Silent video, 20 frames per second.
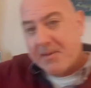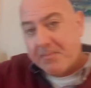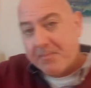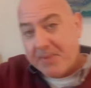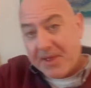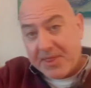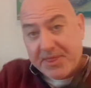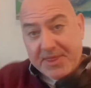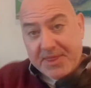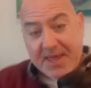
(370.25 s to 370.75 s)

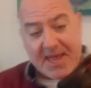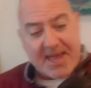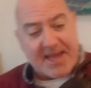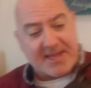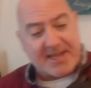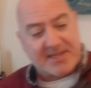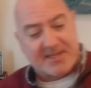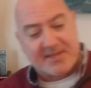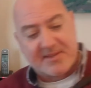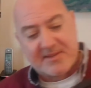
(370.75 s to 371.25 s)
But
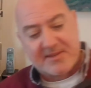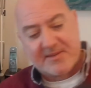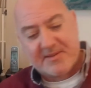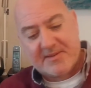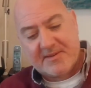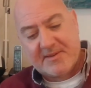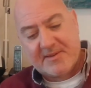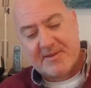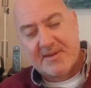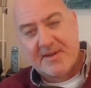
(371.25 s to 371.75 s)
these,
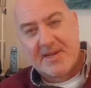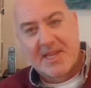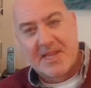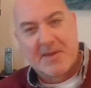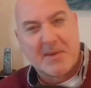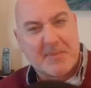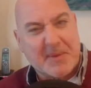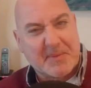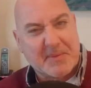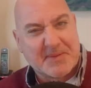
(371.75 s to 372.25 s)

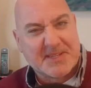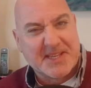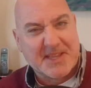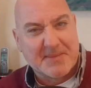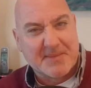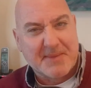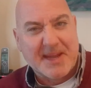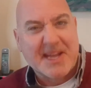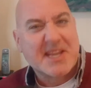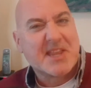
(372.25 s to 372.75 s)
you won't be able to see
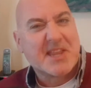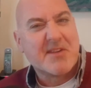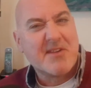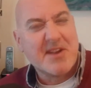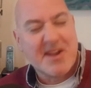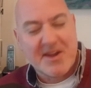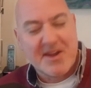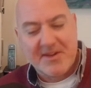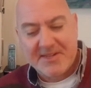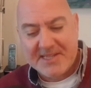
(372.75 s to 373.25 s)
them make. There are
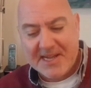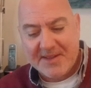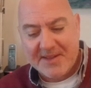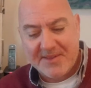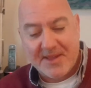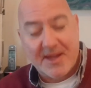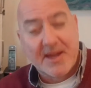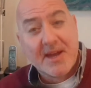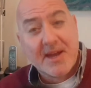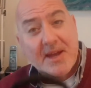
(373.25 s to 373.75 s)
loads out
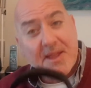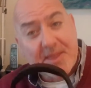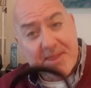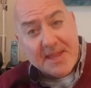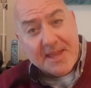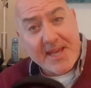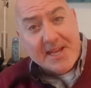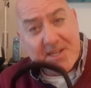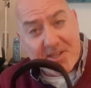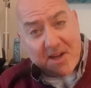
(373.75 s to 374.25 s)
there.
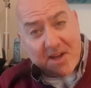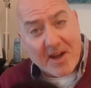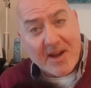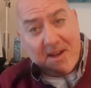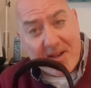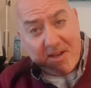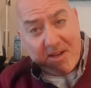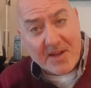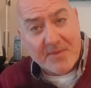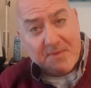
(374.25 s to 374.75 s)
These I
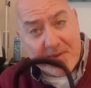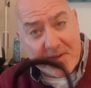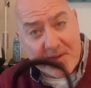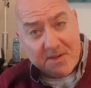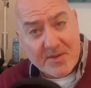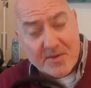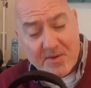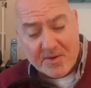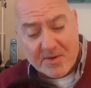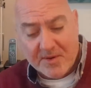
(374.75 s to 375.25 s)
love and
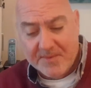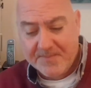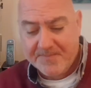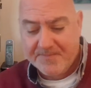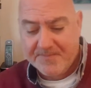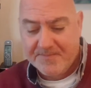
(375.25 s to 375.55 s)
adore.